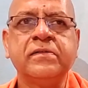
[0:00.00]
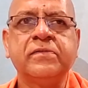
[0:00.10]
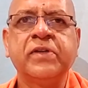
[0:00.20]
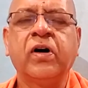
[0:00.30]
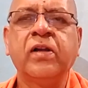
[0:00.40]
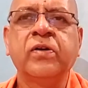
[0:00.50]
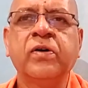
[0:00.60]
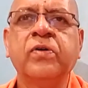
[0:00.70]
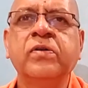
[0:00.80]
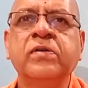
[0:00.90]
we all
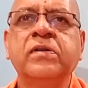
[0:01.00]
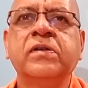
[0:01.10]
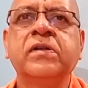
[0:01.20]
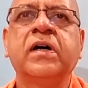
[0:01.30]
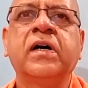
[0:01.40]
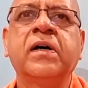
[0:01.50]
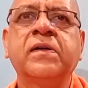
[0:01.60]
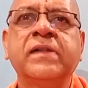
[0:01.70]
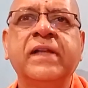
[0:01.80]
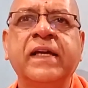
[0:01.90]
know,
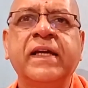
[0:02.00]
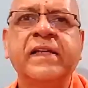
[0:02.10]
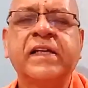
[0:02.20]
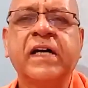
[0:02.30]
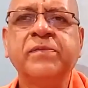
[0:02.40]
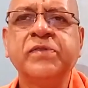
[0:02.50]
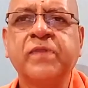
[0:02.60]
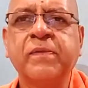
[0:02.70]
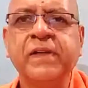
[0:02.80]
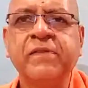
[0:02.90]
it comes
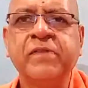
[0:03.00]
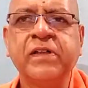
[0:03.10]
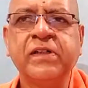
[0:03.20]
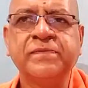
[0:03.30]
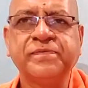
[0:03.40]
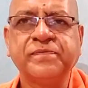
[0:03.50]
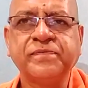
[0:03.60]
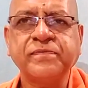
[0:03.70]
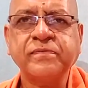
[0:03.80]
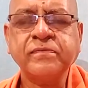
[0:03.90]
from the word
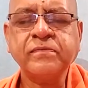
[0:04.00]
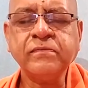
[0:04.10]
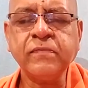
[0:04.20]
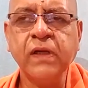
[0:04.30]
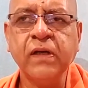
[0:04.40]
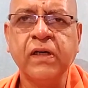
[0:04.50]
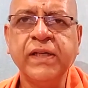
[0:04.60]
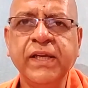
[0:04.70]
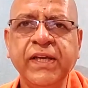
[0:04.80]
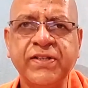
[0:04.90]

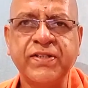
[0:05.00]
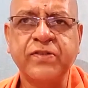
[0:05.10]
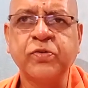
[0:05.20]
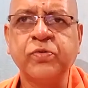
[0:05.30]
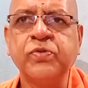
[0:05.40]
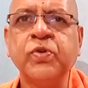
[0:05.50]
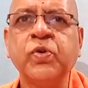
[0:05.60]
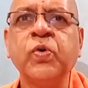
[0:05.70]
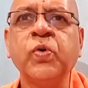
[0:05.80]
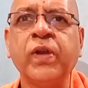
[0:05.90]
Ish, to
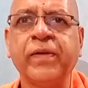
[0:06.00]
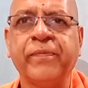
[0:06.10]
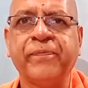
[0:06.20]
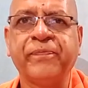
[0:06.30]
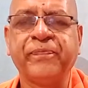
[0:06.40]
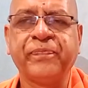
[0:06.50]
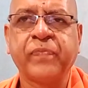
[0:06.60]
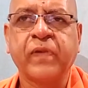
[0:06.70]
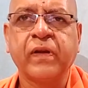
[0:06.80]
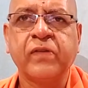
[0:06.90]
rule.
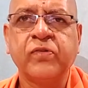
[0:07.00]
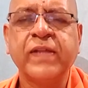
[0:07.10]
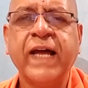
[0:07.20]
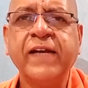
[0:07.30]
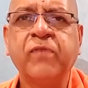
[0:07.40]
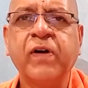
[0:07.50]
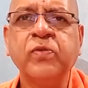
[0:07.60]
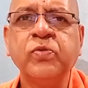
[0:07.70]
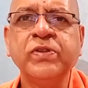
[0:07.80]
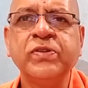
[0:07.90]
So that one
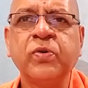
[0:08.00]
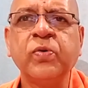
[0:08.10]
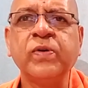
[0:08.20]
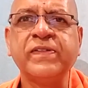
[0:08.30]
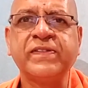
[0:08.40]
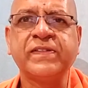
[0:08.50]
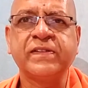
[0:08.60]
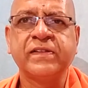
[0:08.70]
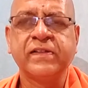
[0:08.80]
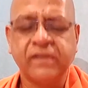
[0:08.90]
who is rules.
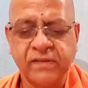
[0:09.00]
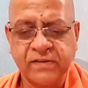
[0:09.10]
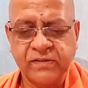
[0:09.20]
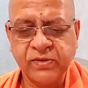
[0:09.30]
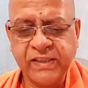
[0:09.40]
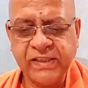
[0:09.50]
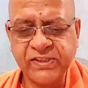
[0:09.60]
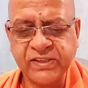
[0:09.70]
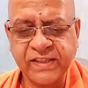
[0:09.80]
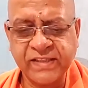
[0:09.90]
So
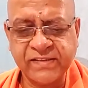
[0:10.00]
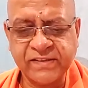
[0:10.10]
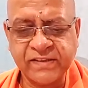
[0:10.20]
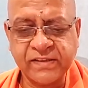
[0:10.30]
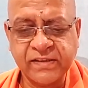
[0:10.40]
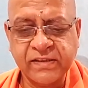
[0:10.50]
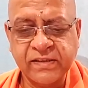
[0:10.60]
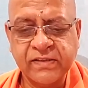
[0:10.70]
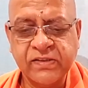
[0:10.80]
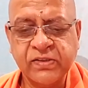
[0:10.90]
Ishate.
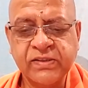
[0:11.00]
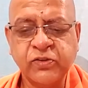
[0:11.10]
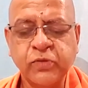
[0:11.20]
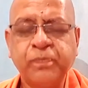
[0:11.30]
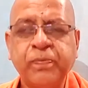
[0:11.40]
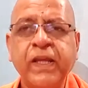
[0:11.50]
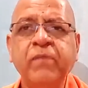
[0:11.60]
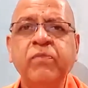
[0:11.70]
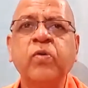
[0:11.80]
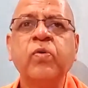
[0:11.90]
So the
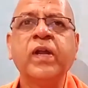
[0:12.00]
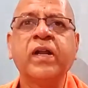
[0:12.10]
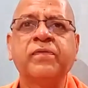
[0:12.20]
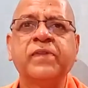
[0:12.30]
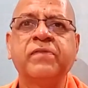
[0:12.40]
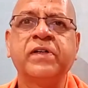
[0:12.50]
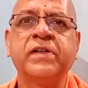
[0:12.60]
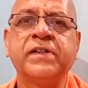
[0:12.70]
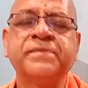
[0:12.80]
supreme ruler of the world.